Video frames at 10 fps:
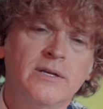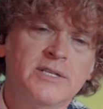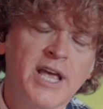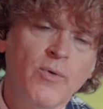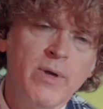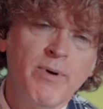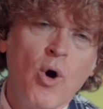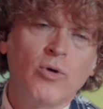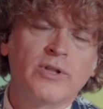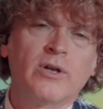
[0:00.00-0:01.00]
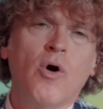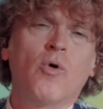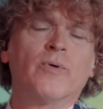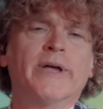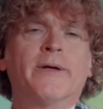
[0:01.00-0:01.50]
say we behold the
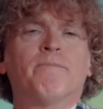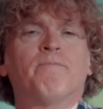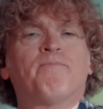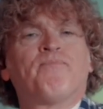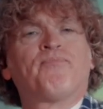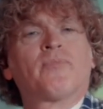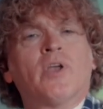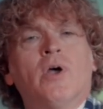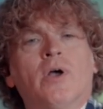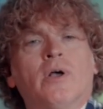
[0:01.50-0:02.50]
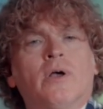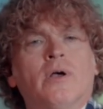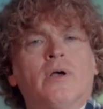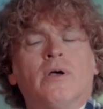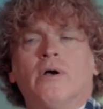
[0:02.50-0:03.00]
glory. we behold the glory
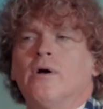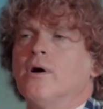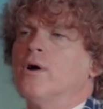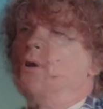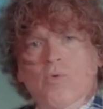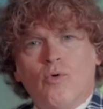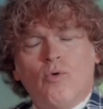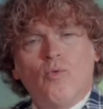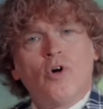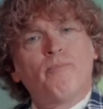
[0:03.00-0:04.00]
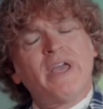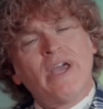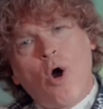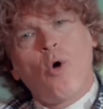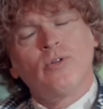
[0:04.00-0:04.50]
we're
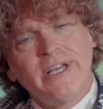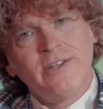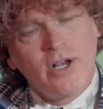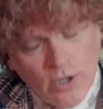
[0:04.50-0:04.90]
beholding the